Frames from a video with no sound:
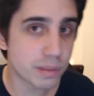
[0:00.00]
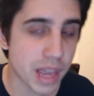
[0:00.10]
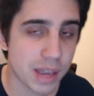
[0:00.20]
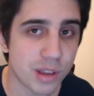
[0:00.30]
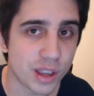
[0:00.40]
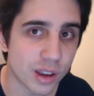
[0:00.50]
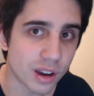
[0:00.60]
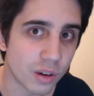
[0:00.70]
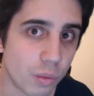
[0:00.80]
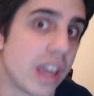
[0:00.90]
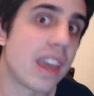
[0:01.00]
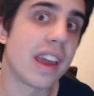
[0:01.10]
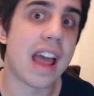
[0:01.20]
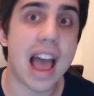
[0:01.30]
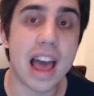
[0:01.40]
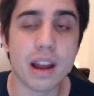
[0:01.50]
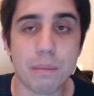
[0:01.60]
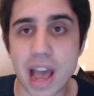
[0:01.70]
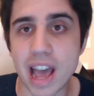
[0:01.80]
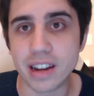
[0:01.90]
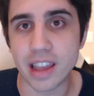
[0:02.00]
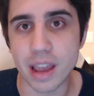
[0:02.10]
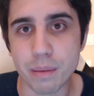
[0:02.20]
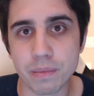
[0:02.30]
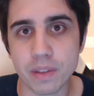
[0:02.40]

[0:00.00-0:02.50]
maybe, Weekend had a bad game.